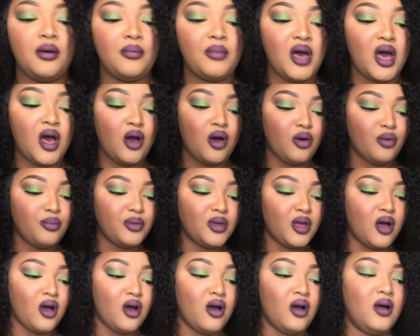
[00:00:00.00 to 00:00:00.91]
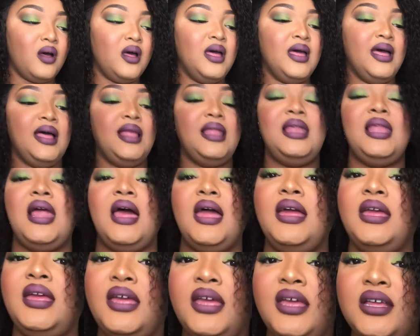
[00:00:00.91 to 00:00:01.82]
I hope y'all
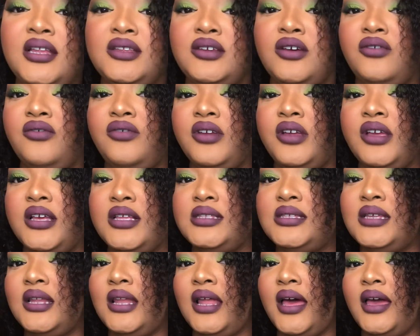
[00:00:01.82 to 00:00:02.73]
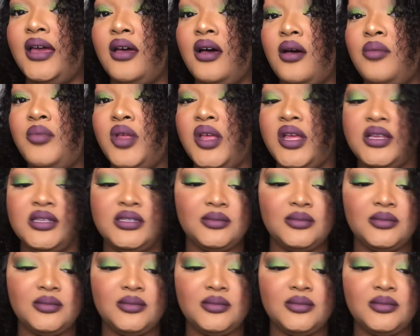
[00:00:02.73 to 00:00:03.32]
like it. Don't forget to like, comment, and